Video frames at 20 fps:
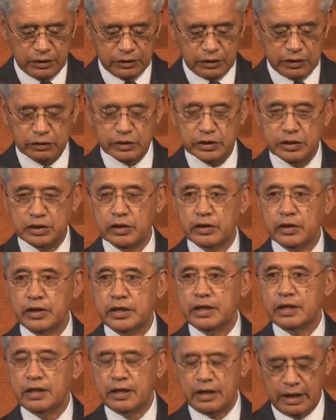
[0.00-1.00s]
to
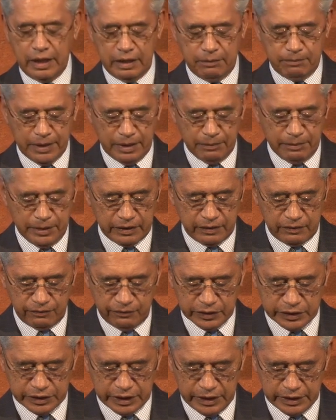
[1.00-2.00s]
enjoy a public
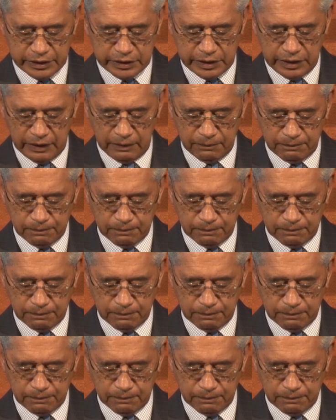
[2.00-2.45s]
facility.